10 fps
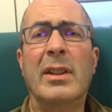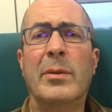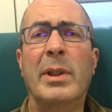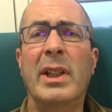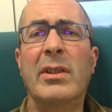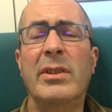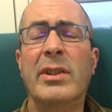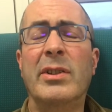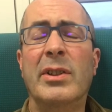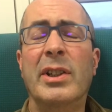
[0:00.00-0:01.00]
Why they can't
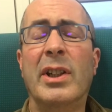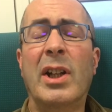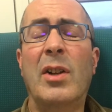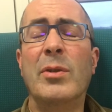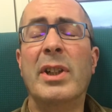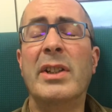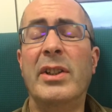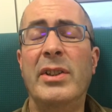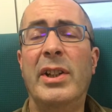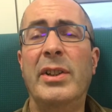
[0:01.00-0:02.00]
just call it a cold, I
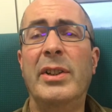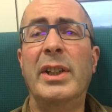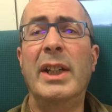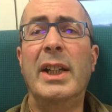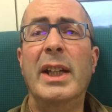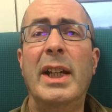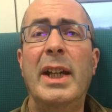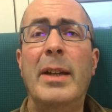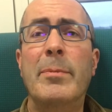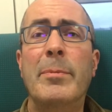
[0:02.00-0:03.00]
don't
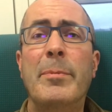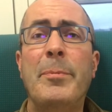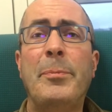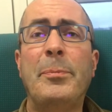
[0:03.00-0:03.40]
know.